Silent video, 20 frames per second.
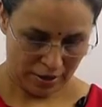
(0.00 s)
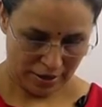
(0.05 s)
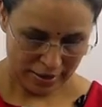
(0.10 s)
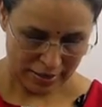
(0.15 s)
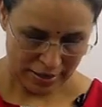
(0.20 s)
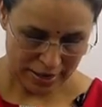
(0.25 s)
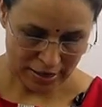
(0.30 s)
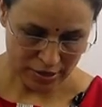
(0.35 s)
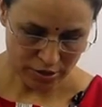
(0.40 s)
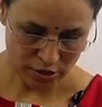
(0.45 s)

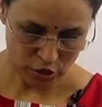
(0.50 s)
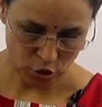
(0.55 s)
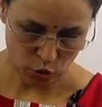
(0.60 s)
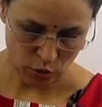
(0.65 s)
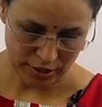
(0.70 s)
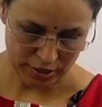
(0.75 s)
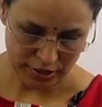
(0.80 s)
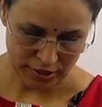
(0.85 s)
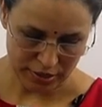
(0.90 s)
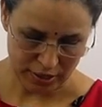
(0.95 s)
Next you
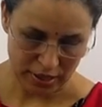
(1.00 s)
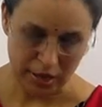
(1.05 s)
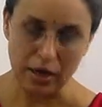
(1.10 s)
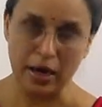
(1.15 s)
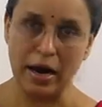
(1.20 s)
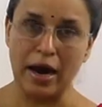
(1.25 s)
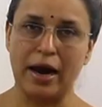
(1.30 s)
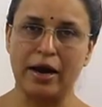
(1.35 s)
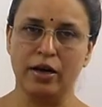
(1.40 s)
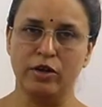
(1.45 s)
can see
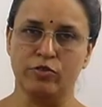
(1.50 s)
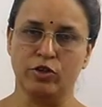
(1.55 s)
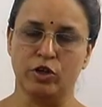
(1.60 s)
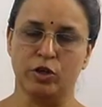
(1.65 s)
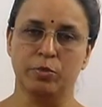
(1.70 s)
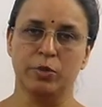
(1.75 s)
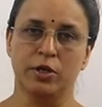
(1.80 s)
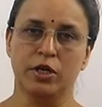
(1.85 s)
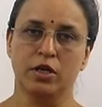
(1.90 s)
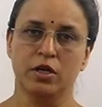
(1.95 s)

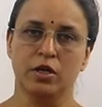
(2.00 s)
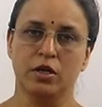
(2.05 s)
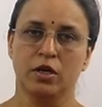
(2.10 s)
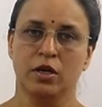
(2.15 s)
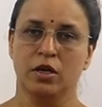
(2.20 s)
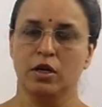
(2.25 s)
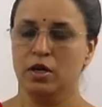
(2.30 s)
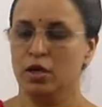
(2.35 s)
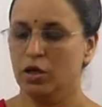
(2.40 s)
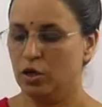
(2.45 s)
adverb.
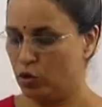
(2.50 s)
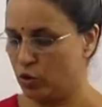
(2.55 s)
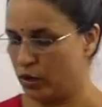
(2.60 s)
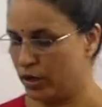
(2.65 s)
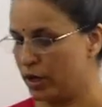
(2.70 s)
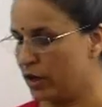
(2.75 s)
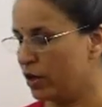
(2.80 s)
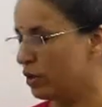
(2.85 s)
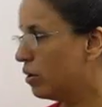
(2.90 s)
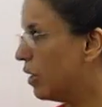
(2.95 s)

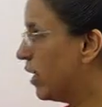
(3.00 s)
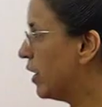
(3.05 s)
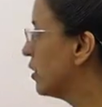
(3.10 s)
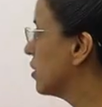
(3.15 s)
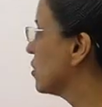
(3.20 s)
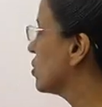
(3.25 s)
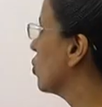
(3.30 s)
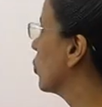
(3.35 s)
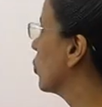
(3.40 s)
Okay, let us